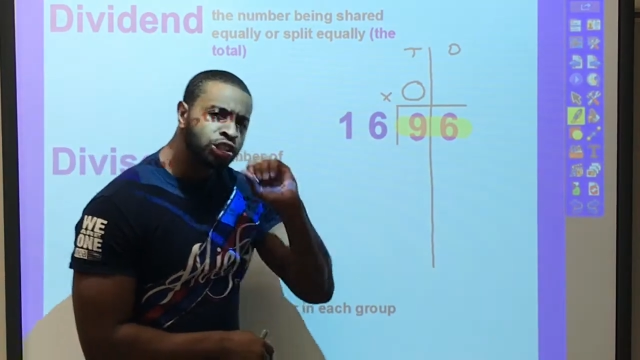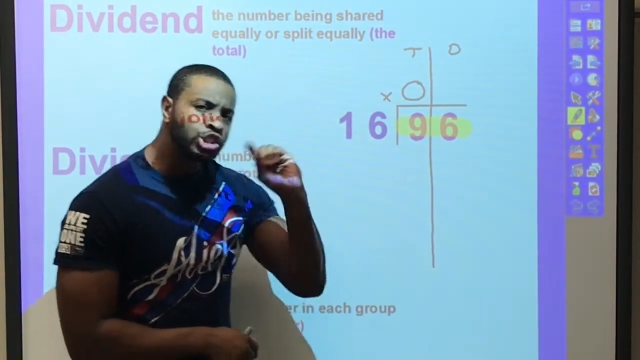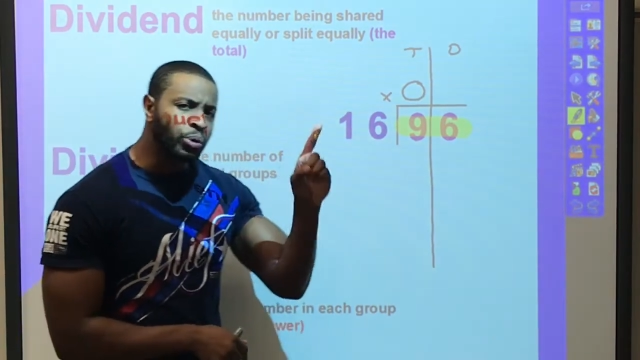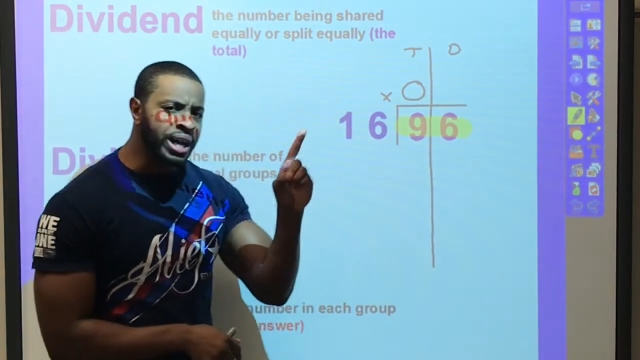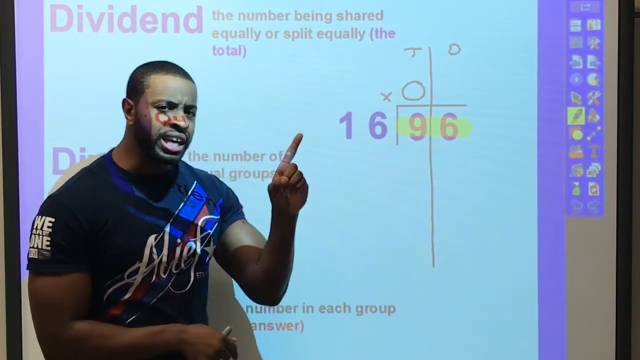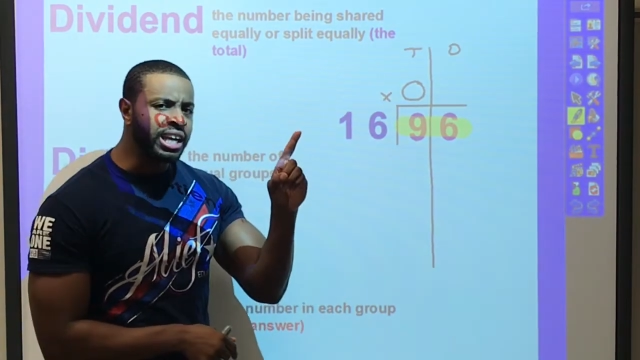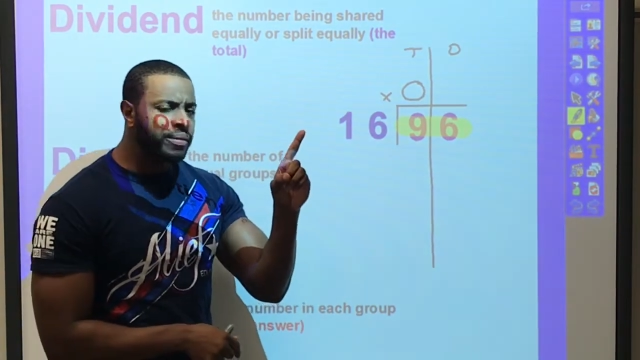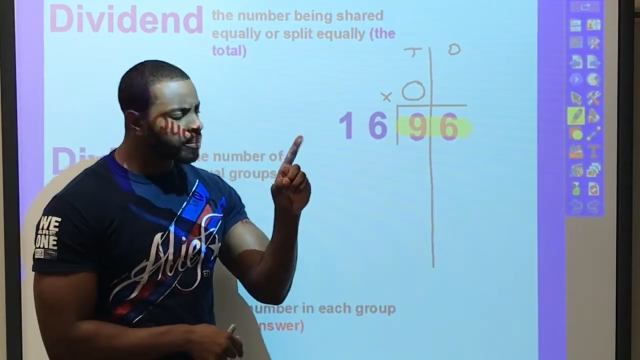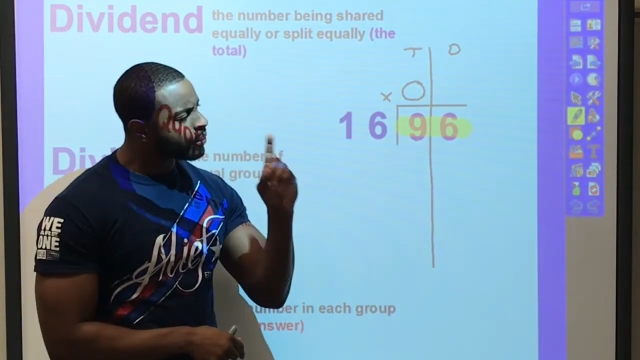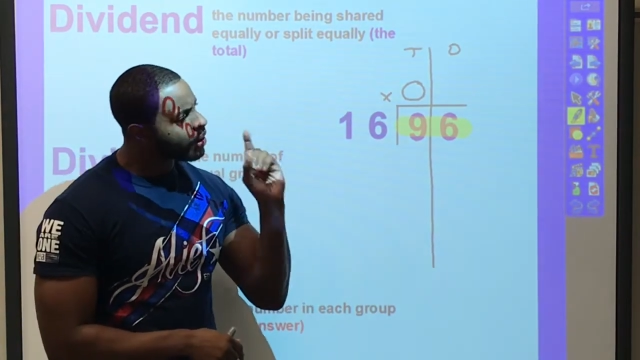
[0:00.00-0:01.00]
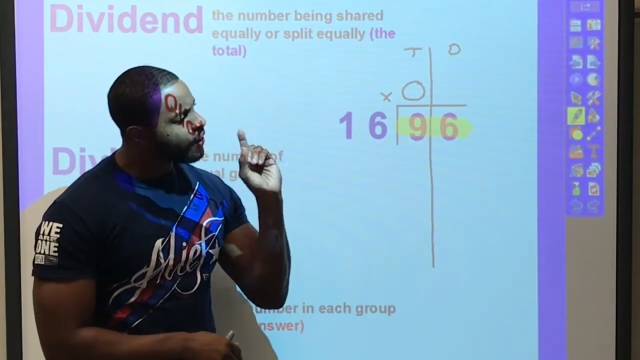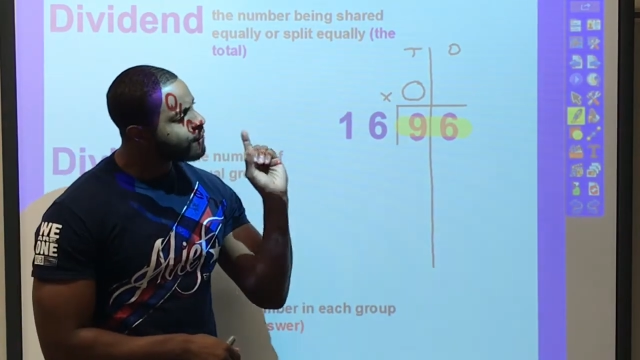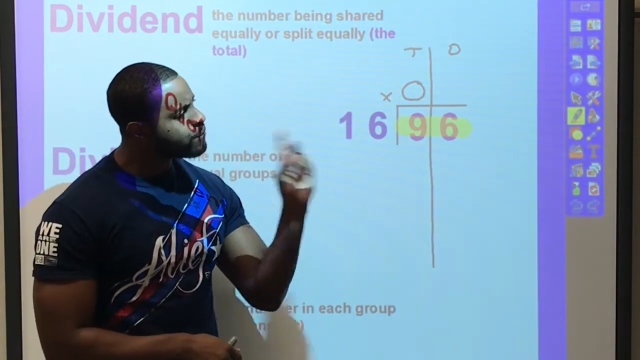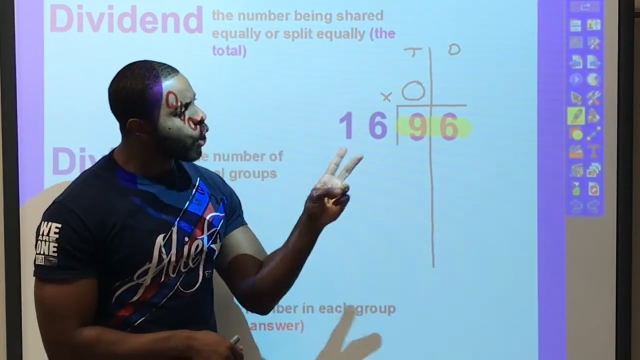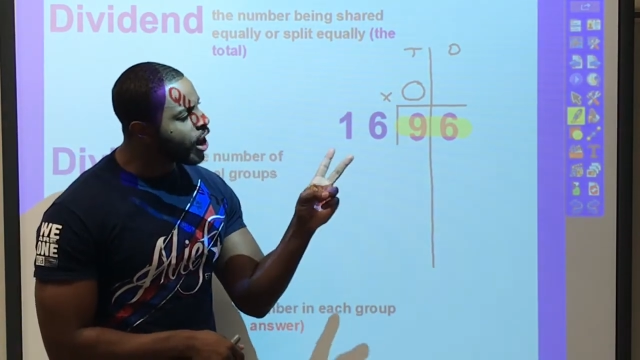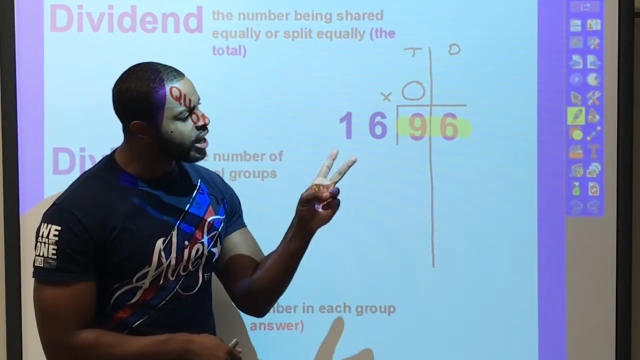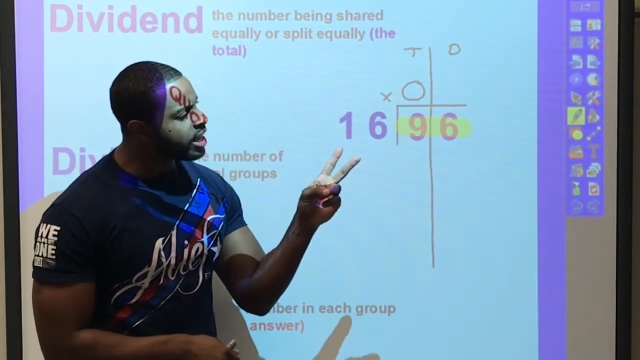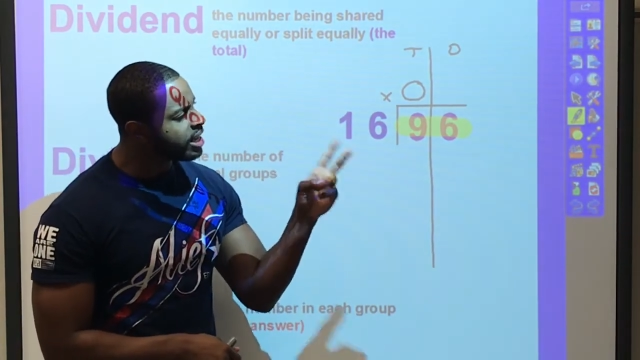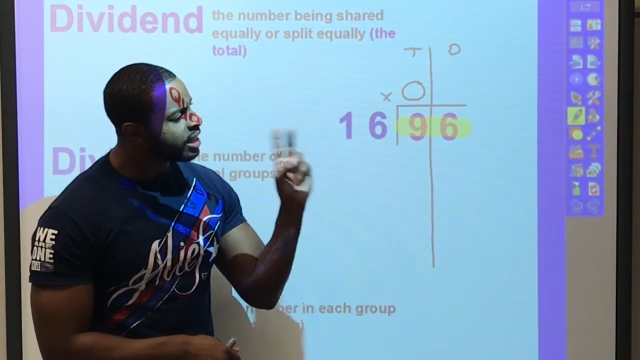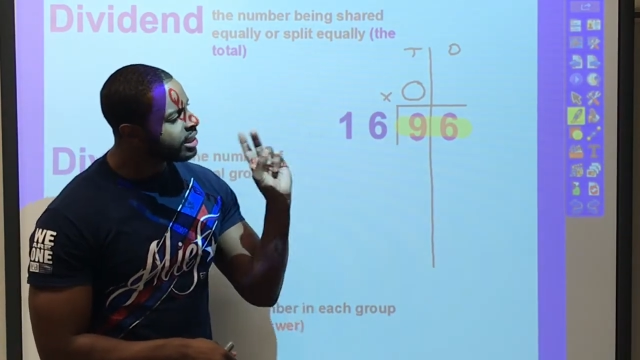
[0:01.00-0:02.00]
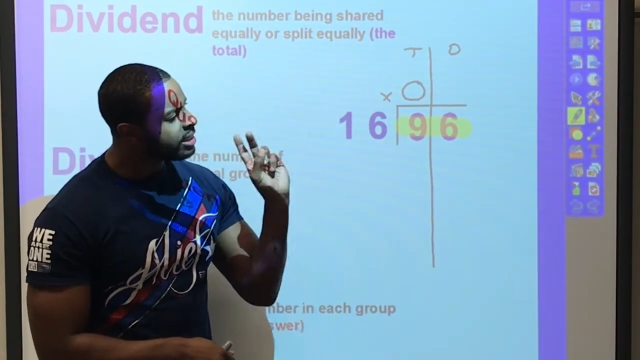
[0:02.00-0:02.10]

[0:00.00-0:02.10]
20, 40,